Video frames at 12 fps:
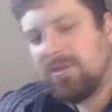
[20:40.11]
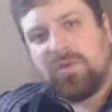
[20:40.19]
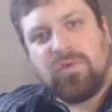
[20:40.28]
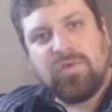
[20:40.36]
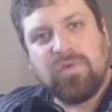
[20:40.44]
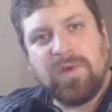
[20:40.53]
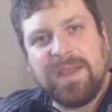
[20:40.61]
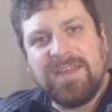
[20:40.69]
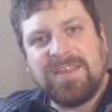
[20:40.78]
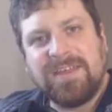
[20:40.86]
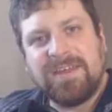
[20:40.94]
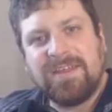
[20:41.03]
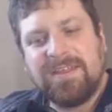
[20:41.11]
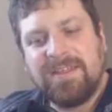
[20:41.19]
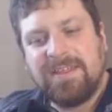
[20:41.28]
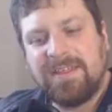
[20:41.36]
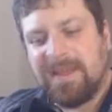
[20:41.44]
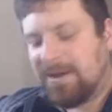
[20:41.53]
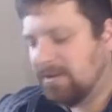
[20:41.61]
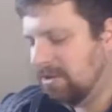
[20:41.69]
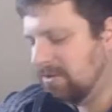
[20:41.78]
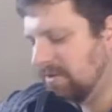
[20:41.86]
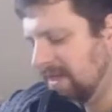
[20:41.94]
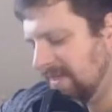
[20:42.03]
crazy. How
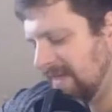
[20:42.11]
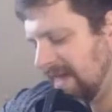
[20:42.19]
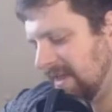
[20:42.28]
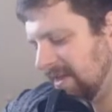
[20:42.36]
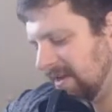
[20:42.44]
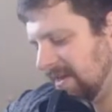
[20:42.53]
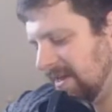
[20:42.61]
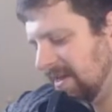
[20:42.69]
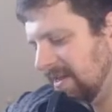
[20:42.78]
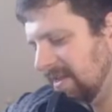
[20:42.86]
can you get that lucky?